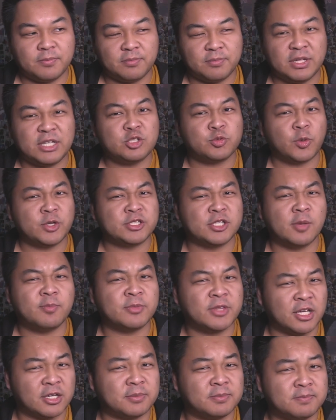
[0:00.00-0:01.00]
Please wear
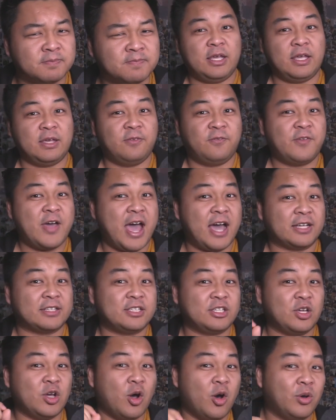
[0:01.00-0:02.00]
something. In
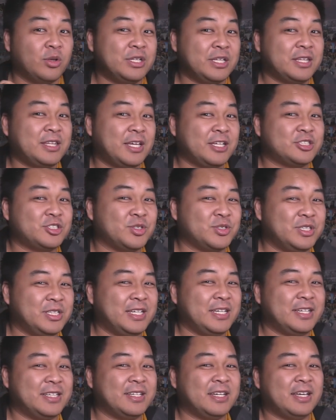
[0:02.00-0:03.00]
fact, the only things you
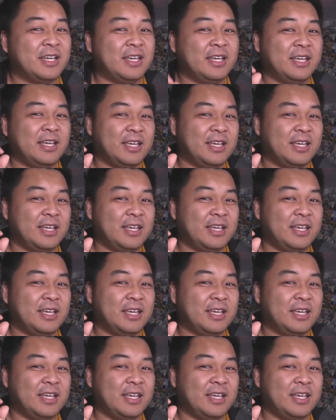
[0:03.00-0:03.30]
need